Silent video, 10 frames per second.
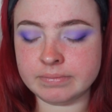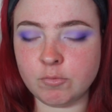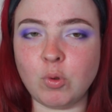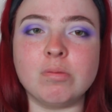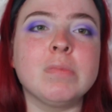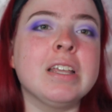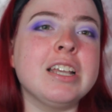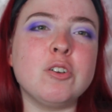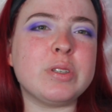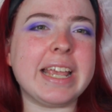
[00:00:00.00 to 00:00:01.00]
Well,
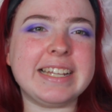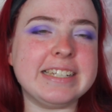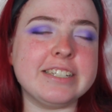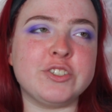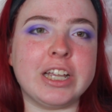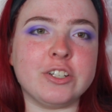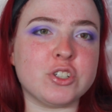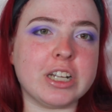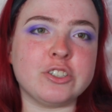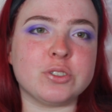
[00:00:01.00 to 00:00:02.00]
it was 18 and change
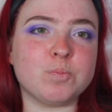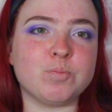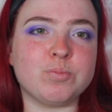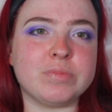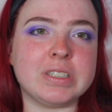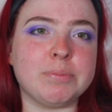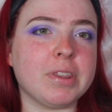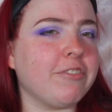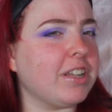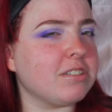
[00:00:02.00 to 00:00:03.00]
and I just tipped
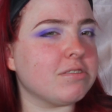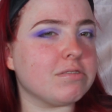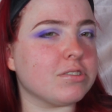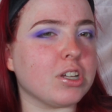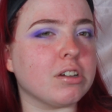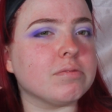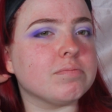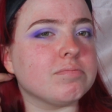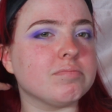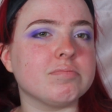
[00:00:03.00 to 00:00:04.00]
the rest, so
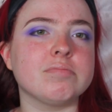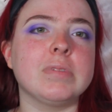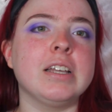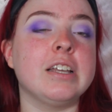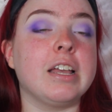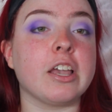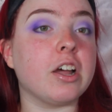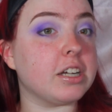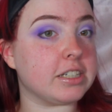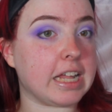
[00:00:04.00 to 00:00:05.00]
I
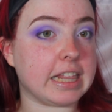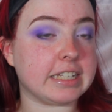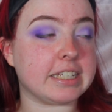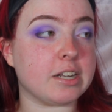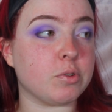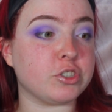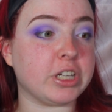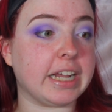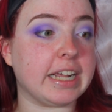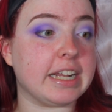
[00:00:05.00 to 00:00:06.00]
got an Italian sandwich
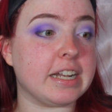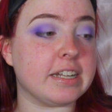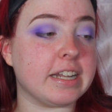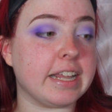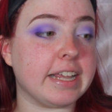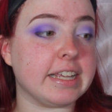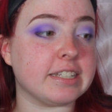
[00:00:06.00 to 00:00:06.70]
and a